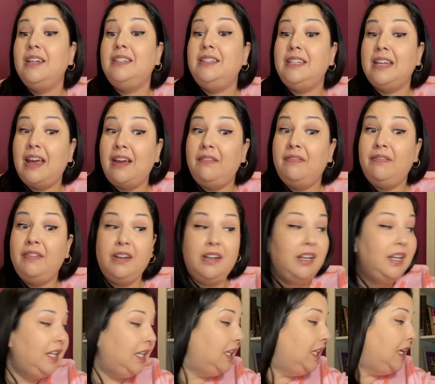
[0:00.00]

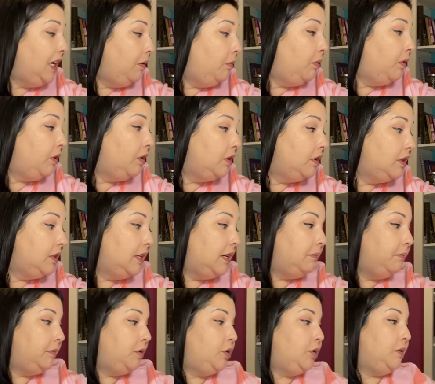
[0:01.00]
Definitely were
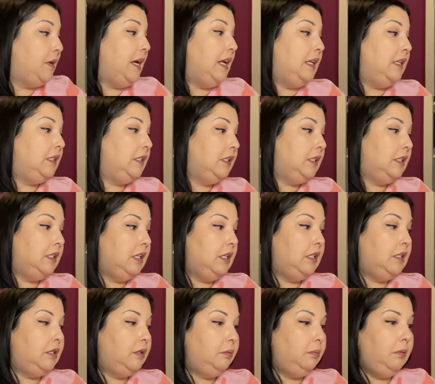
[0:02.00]
some trends
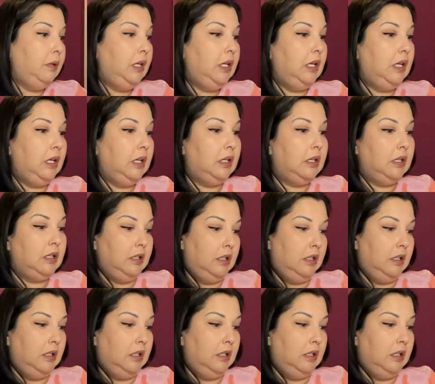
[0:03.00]
this week.